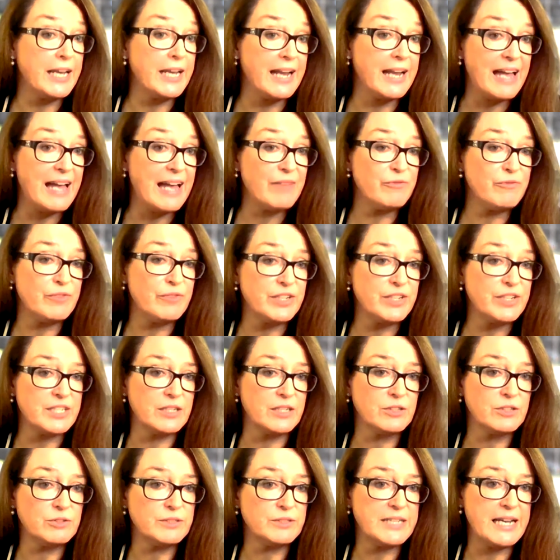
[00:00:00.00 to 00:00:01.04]
every single
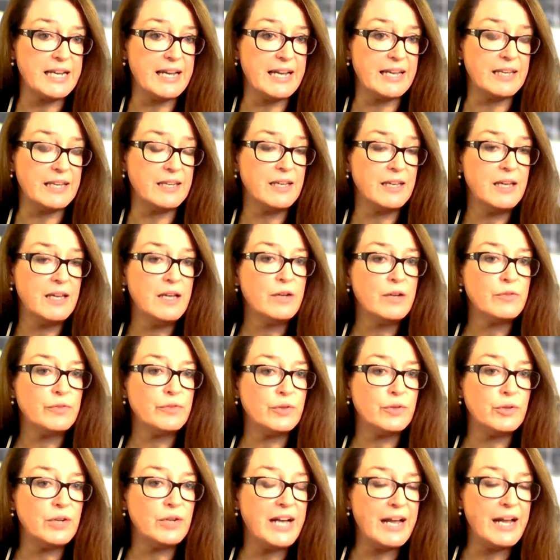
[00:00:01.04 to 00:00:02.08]
day for
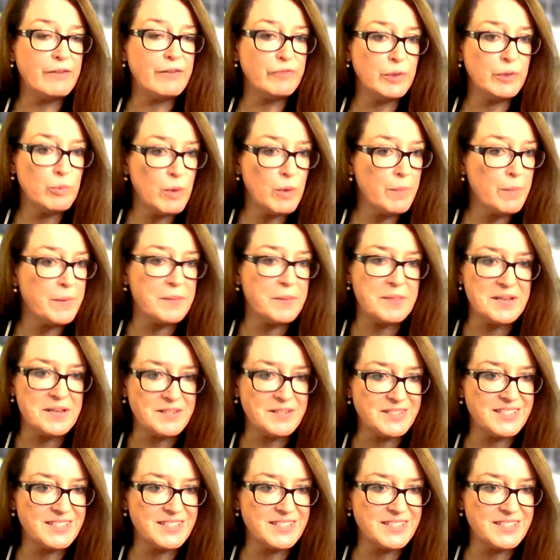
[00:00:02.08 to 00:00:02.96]
every woman that,